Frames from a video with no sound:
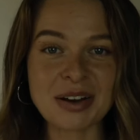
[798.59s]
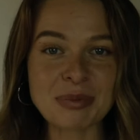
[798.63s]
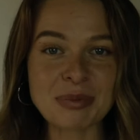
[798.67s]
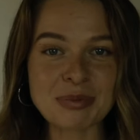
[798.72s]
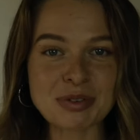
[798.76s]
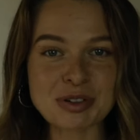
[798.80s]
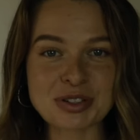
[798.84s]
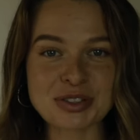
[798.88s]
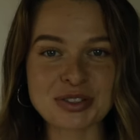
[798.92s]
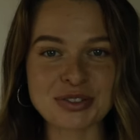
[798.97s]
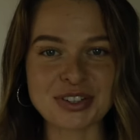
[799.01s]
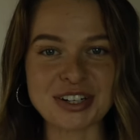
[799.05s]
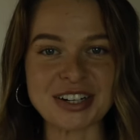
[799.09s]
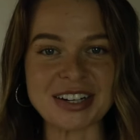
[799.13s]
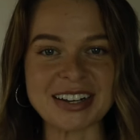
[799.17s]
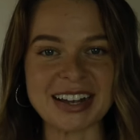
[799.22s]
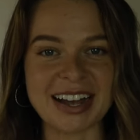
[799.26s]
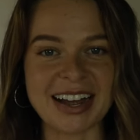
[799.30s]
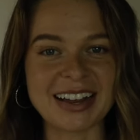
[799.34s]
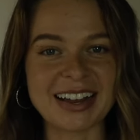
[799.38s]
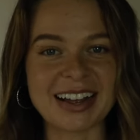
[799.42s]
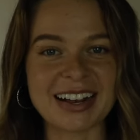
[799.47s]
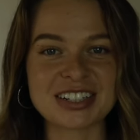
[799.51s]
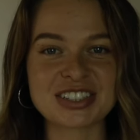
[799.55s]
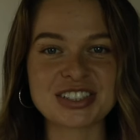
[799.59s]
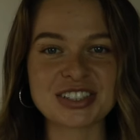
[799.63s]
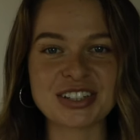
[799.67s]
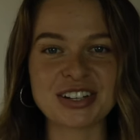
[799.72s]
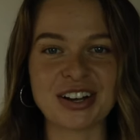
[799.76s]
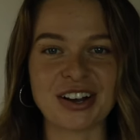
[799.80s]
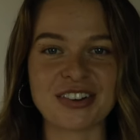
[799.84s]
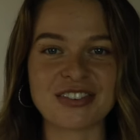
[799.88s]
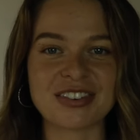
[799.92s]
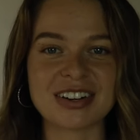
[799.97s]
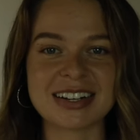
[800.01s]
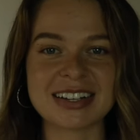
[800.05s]
number three, I actually
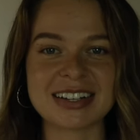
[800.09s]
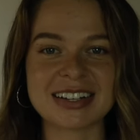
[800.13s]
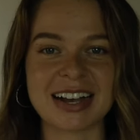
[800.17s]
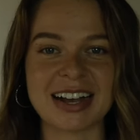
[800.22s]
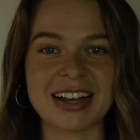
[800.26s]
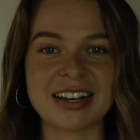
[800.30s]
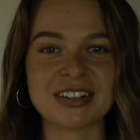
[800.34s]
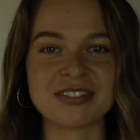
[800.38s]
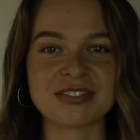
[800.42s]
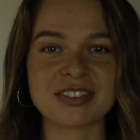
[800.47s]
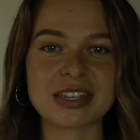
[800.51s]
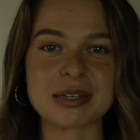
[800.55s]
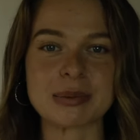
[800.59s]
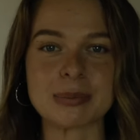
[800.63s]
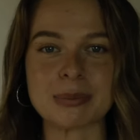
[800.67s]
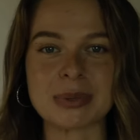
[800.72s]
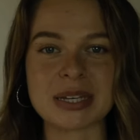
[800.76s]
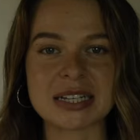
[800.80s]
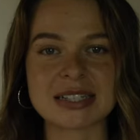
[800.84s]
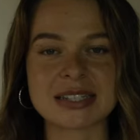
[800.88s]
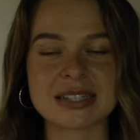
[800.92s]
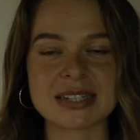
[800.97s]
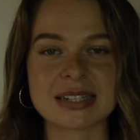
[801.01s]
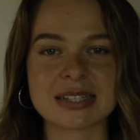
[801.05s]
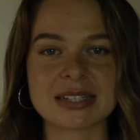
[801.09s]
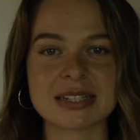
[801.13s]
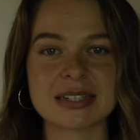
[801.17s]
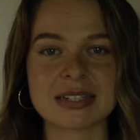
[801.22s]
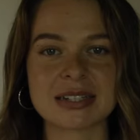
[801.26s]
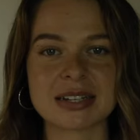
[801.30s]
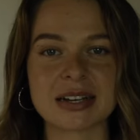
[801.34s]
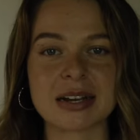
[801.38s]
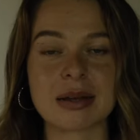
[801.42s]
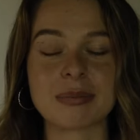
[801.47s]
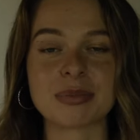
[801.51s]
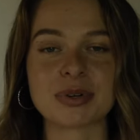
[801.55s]
already kind of like mixed this
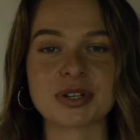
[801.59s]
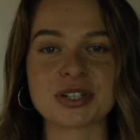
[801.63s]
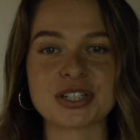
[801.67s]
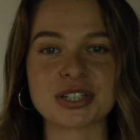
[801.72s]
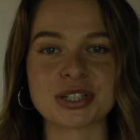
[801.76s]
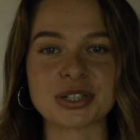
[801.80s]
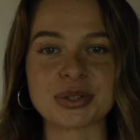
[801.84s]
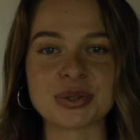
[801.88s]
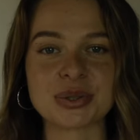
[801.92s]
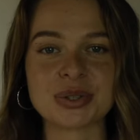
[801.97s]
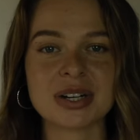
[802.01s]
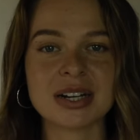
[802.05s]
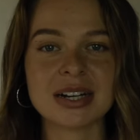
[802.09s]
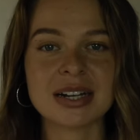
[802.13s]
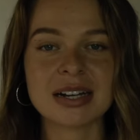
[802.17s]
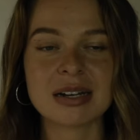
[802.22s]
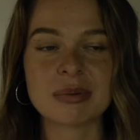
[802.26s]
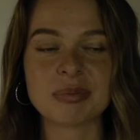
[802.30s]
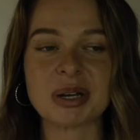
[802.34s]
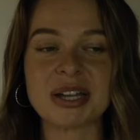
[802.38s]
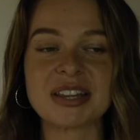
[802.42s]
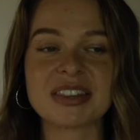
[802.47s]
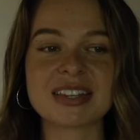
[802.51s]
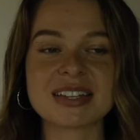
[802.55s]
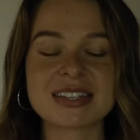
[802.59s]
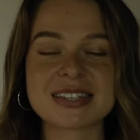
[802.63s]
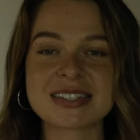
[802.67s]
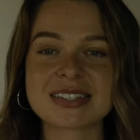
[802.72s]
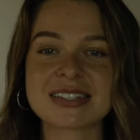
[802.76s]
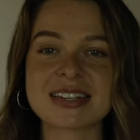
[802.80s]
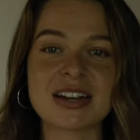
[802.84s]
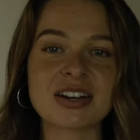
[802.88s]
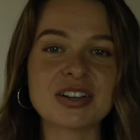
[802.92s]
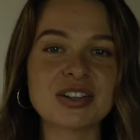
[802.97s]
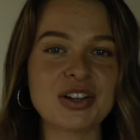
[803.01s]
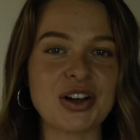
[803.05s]
into number two, but the
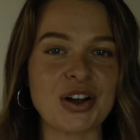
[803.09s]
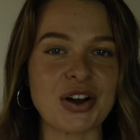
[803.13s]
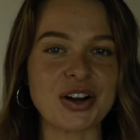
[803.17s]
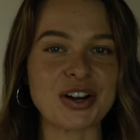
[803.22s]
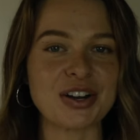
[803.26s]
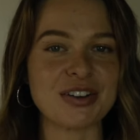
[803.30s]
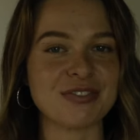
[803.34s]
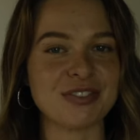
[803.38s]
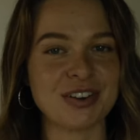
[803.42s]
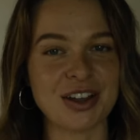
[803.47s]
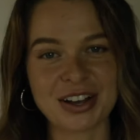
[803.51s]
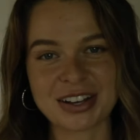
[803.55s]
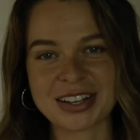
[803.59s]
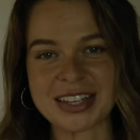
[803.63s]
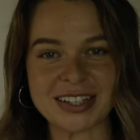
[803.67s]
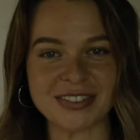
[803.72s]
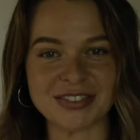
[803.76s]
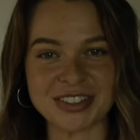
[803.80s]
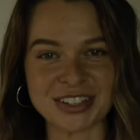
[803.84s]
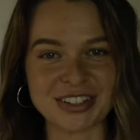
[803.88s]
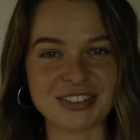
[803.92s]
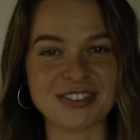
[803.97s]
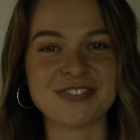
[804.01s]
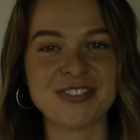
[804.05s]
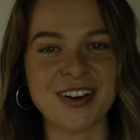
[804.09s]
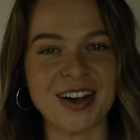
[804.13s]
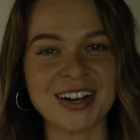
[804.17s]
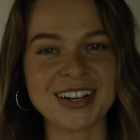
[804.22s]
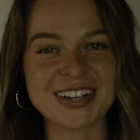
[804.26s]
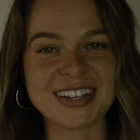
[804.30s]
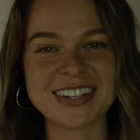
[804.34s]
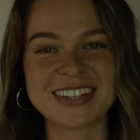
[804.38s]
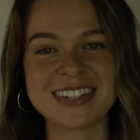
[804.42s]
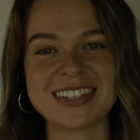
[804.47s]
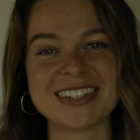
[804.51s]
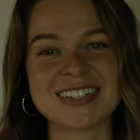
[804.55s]
subtle art of not giving a
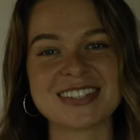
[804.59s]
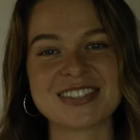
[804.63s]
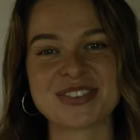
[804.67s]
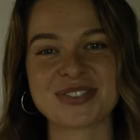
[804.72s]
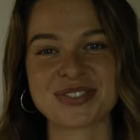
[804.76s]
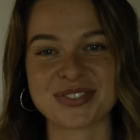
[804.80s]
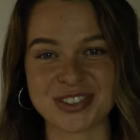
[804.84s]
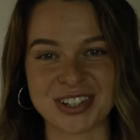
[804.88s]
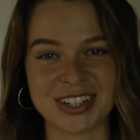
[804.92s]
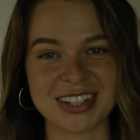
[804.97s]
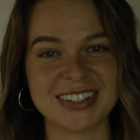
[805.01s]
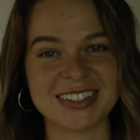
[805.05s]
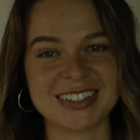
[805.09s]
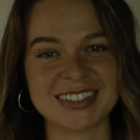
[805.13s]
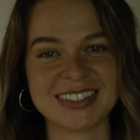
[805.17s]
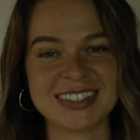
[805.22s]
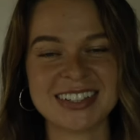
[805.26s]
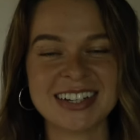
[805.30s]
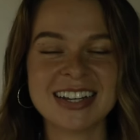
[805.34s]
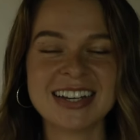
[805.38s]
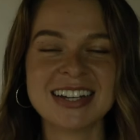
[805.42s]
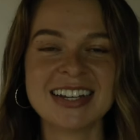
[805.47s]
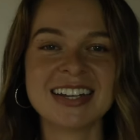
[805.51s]
fuck is real.